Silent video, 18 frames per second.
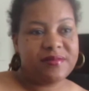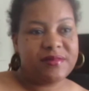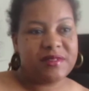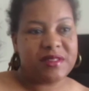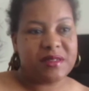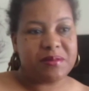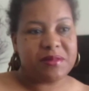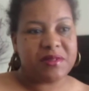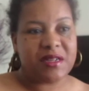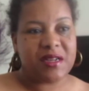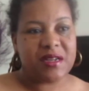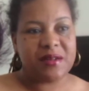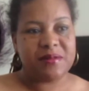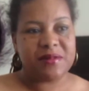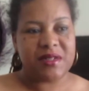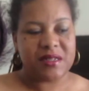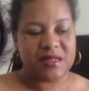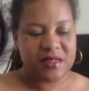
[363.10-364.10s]

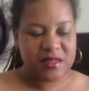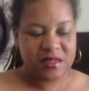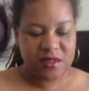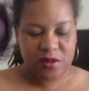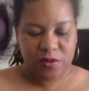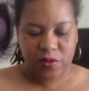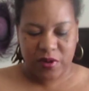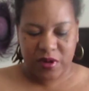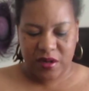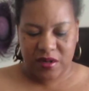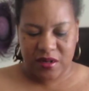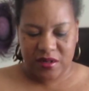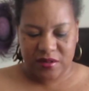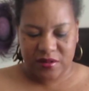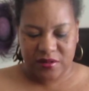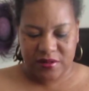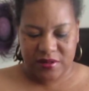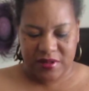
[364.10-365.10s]
sometimes I tend to wear
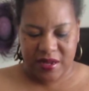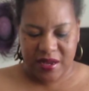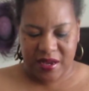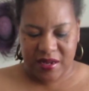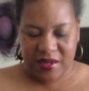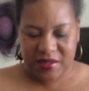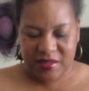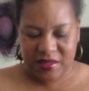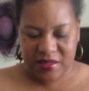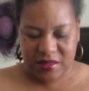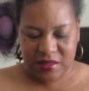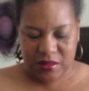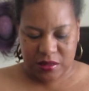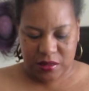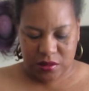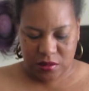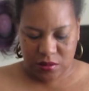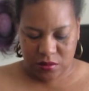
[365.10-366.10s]
little
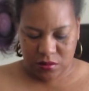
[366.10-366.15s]
necklaces